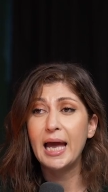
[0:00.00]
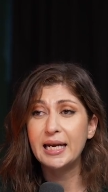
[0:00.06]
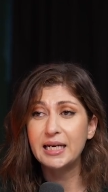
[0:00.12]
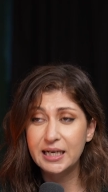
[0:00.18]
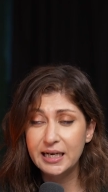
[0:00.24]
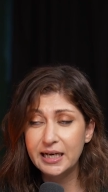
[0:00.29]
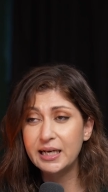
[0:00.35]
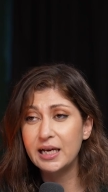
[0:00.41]

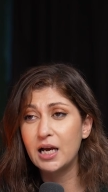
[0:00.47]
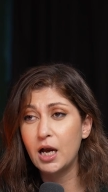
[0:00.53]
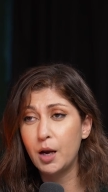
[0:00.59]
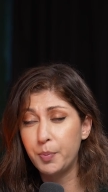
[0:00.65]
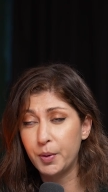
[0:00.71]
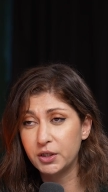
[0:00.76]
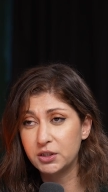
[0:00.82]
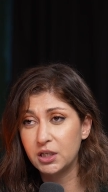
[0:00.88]
and clicking
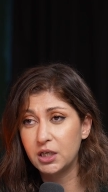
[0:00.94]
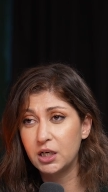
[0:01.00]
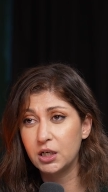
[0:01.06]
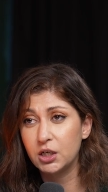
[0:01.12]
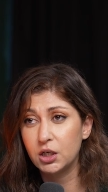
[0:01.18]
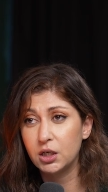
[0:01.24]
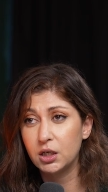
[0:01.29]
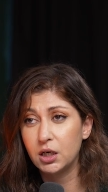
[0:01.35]
a
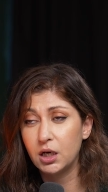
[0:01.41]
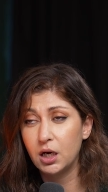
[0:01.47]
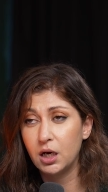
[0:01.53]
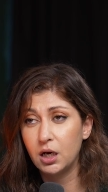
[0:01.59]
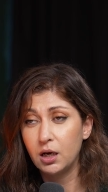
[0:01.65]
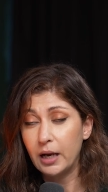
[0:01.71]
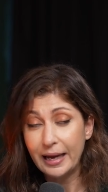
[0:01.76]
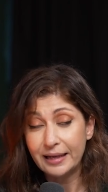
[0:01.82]
particular
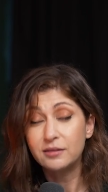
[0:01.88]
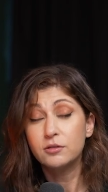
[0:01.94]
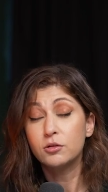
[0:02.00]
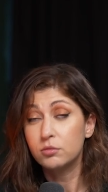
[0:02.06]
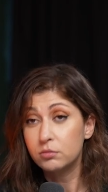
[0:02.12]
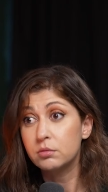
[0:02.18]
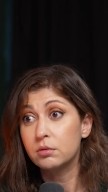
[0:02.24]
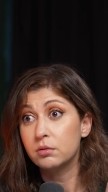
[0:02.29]
uh, and
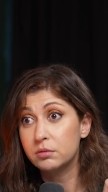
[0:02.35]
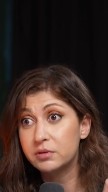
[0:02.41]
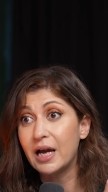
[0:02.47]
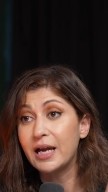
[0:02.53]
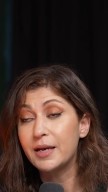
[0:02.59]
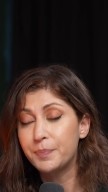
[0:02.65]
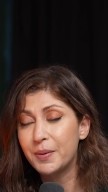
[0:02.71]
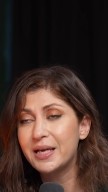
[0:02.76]
uh,
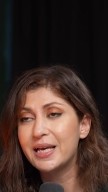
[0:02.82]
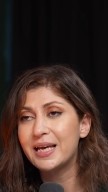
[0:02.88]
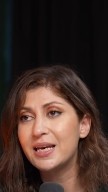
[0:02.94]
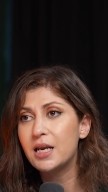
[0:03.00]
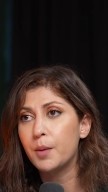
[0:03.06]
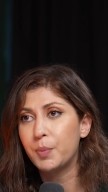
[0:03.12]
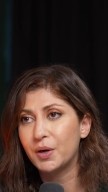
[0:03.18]
typing in a